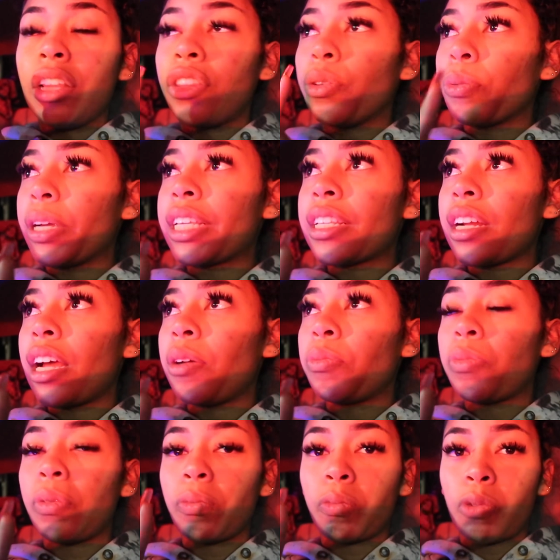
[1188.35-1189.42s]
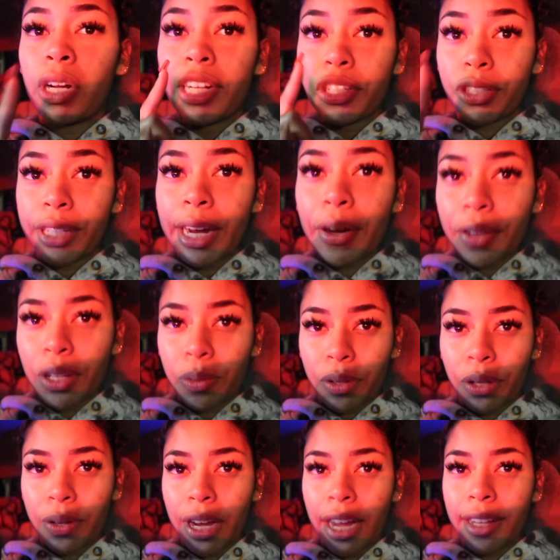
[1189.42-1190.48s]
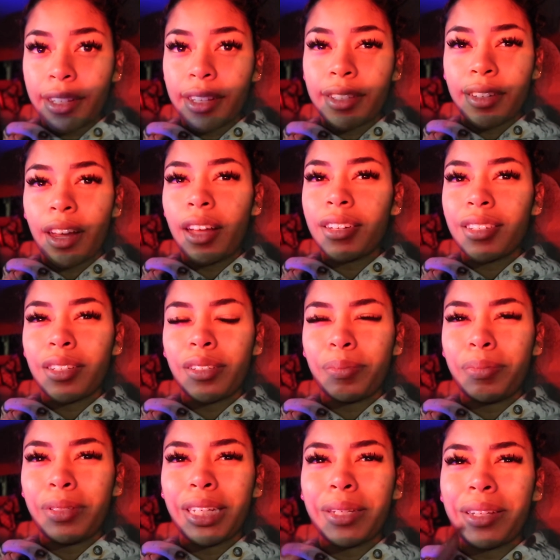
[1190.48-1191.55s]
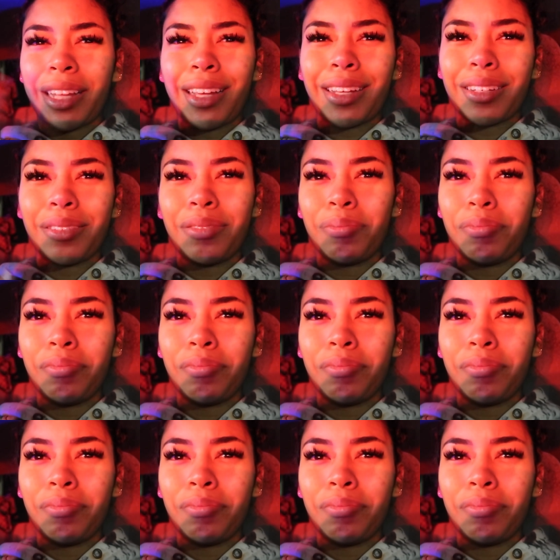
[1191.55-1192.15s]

the reason I want to share this with you guys is not to be like